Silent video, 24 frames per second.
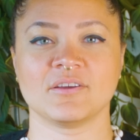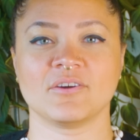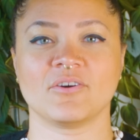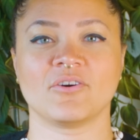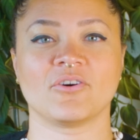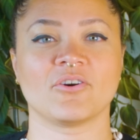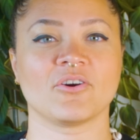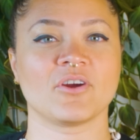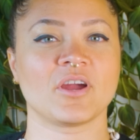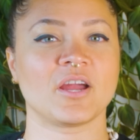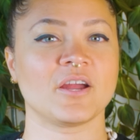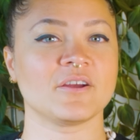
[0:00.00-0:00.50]

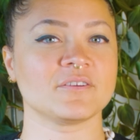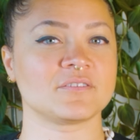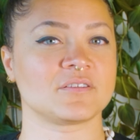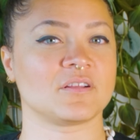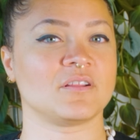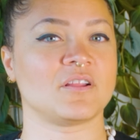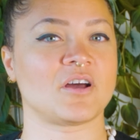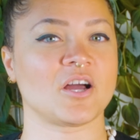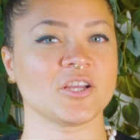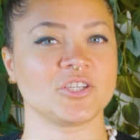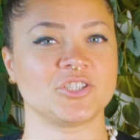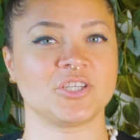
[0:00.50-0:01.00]
Or
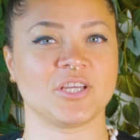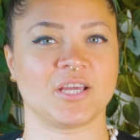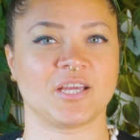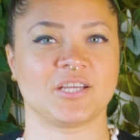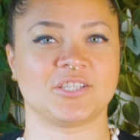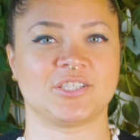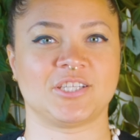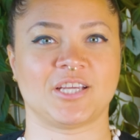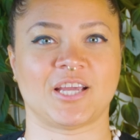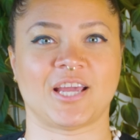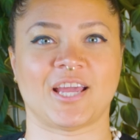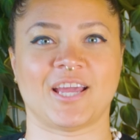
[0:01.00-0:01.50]

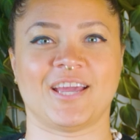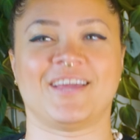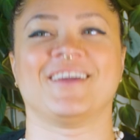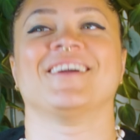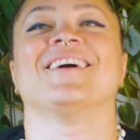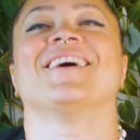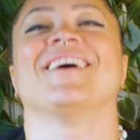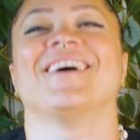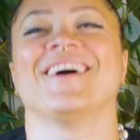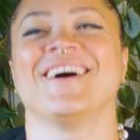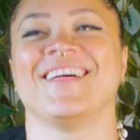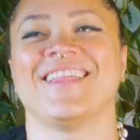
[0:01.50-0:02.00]
Aristolochiaceae.
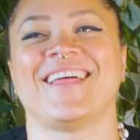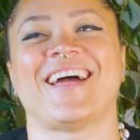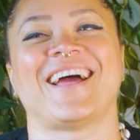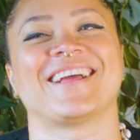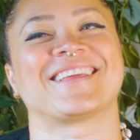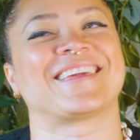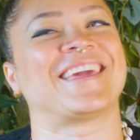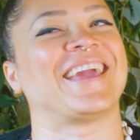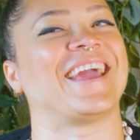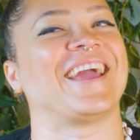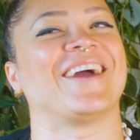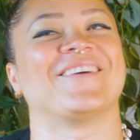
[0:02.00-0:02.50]

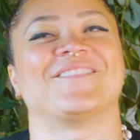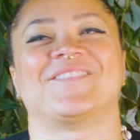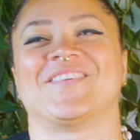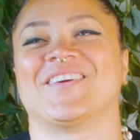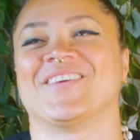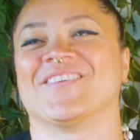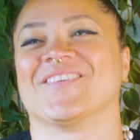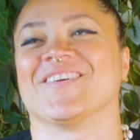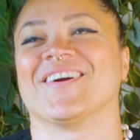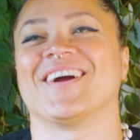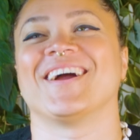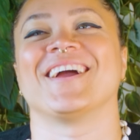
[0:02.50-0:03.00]
That can't
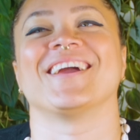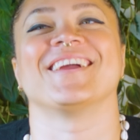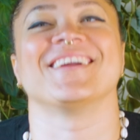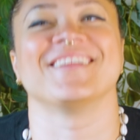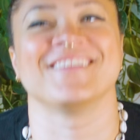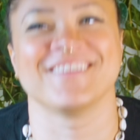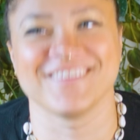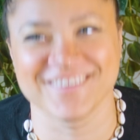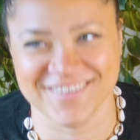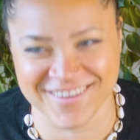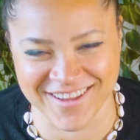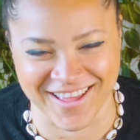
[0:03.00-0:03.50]
be
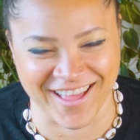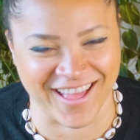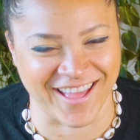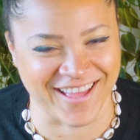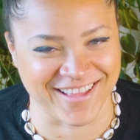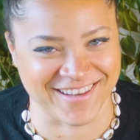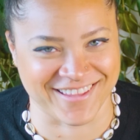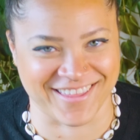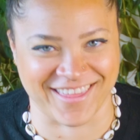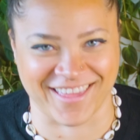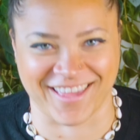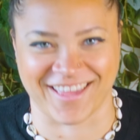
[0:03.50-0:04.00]
right.
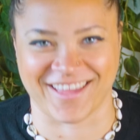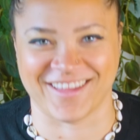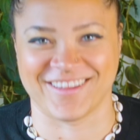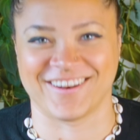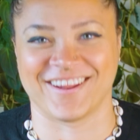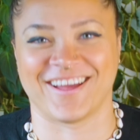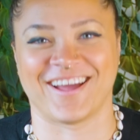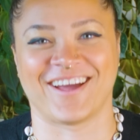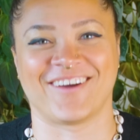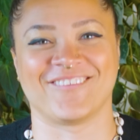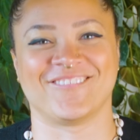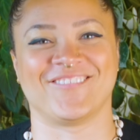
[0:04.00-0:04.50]
That
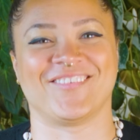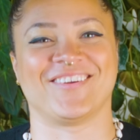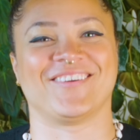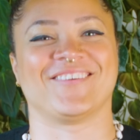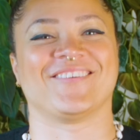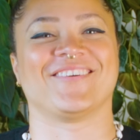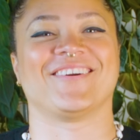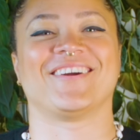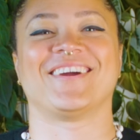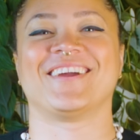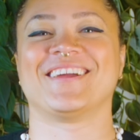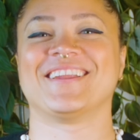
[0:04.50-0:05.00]
cannot be
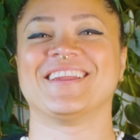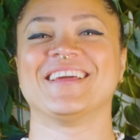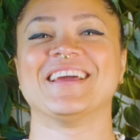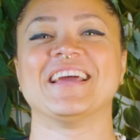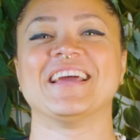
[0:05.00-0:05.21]
right.